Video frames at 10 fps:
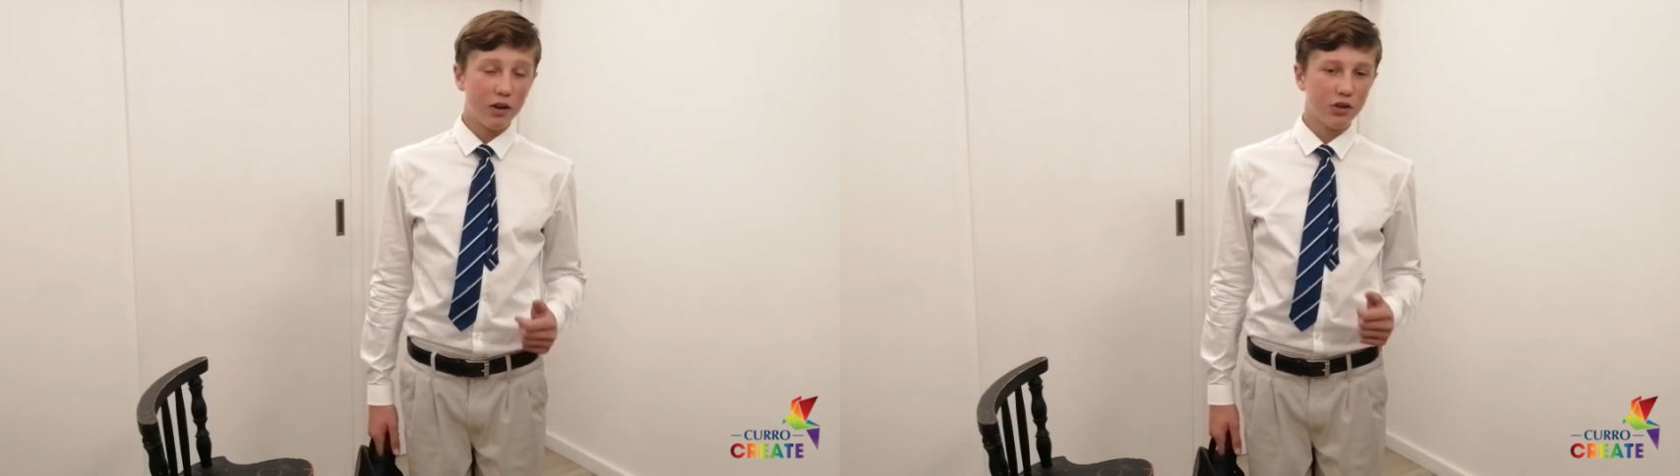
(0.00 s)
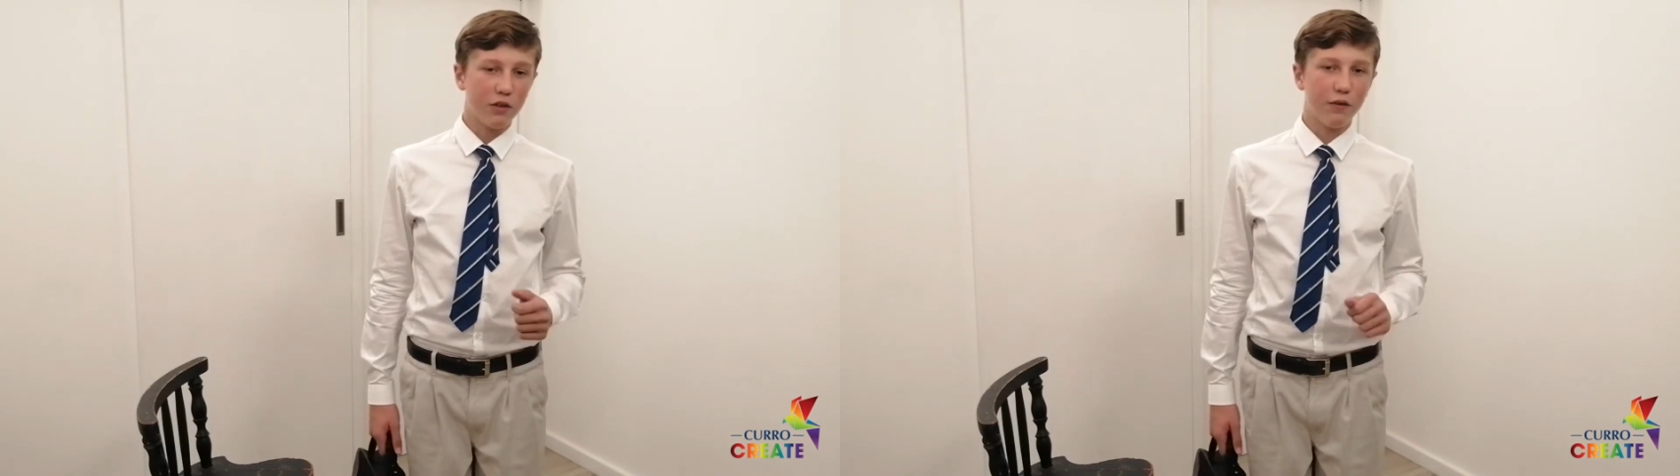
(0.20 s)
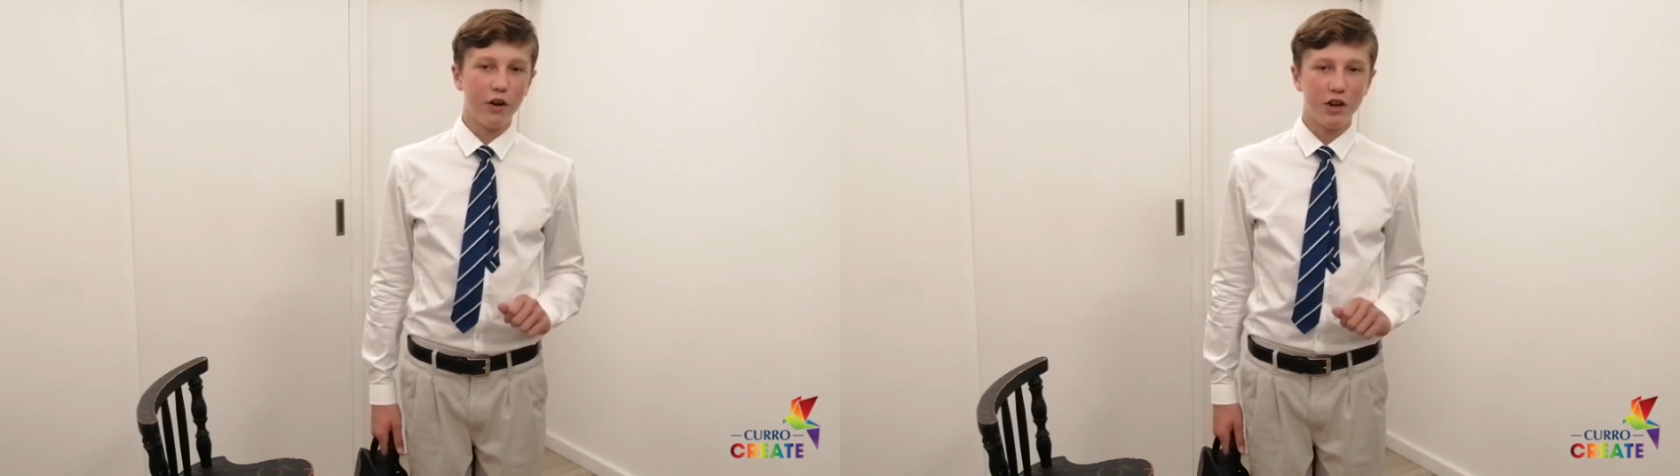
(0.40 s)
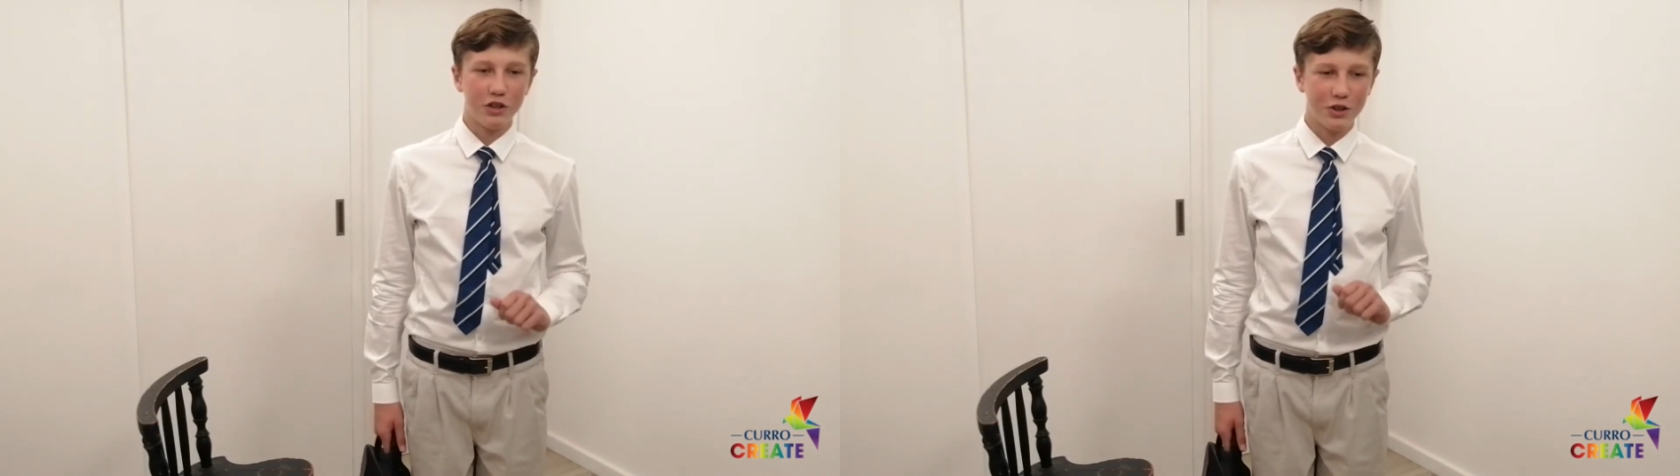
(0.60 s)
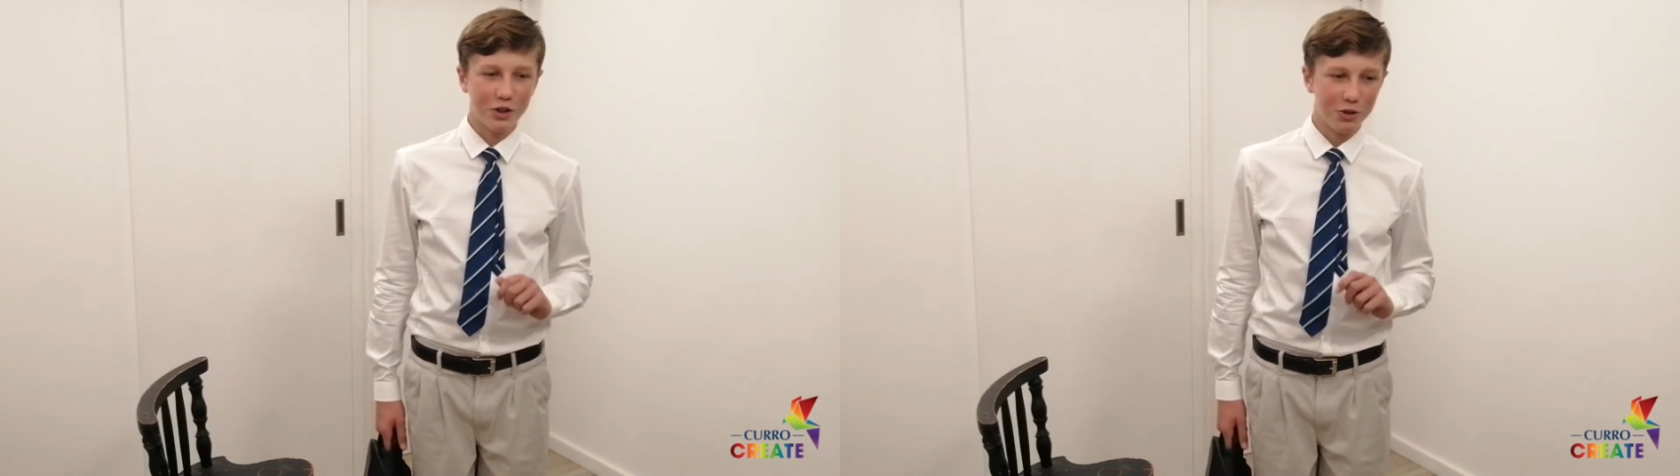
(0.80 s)
got the
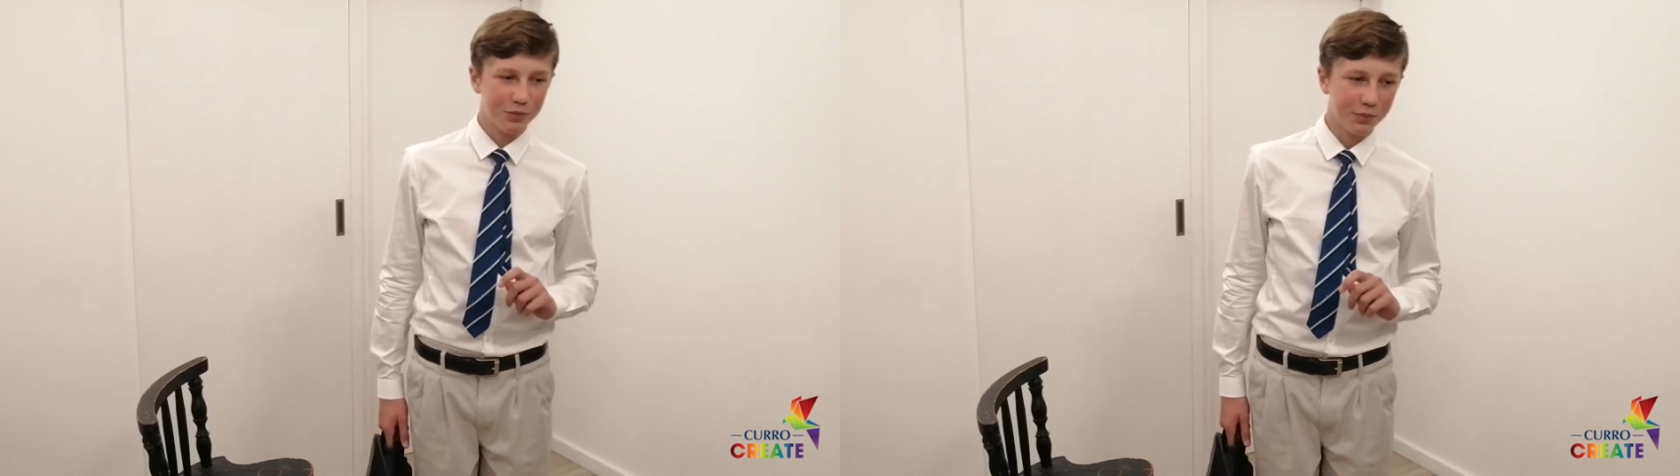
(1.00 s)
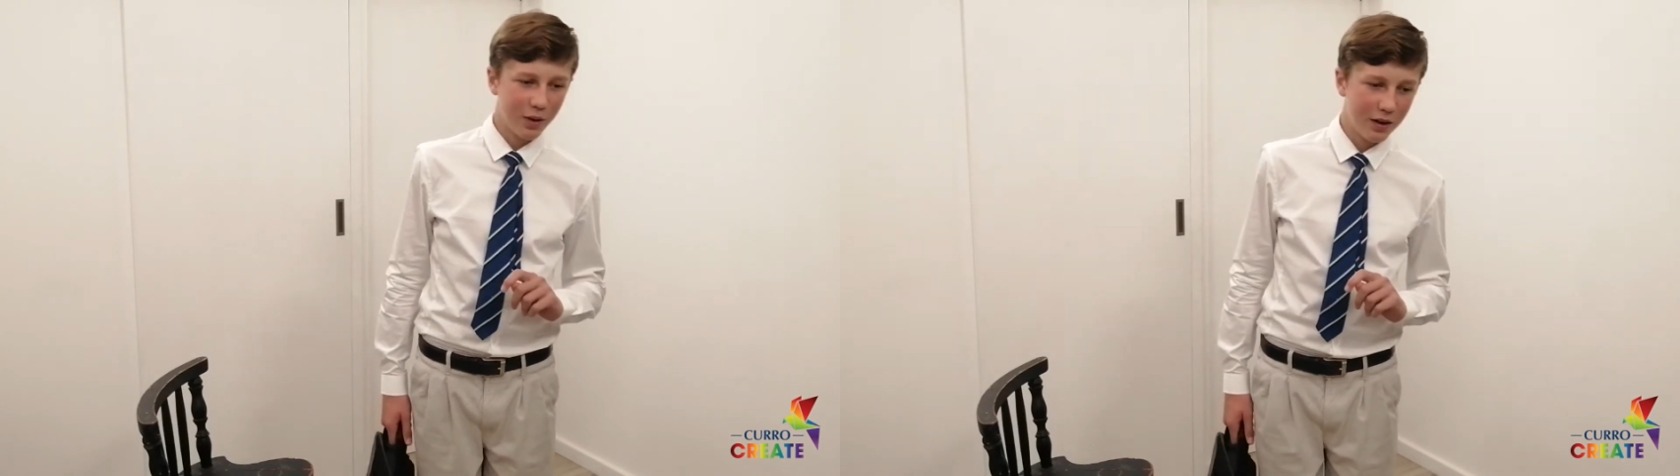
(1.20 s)
first two.